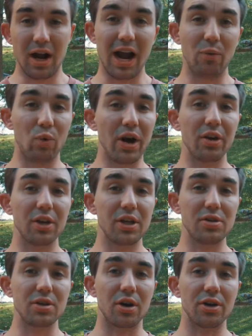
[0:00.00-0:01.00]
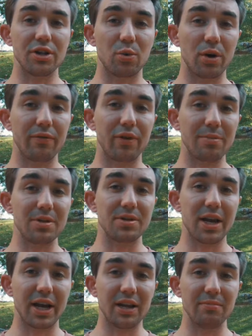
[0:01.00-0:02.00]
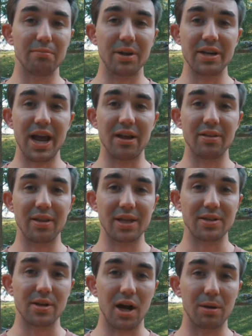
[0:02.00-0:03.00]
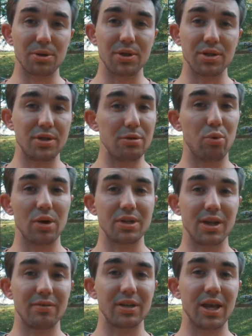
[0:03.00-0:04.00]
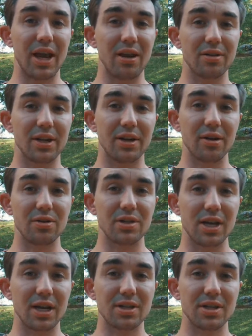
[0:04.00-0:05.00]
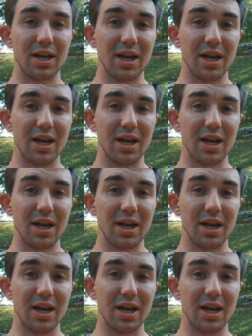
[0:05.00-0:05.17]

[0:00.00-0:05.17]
I rarely use 120 frames a second, but now that that's an option in 2.7K on the Hero 6,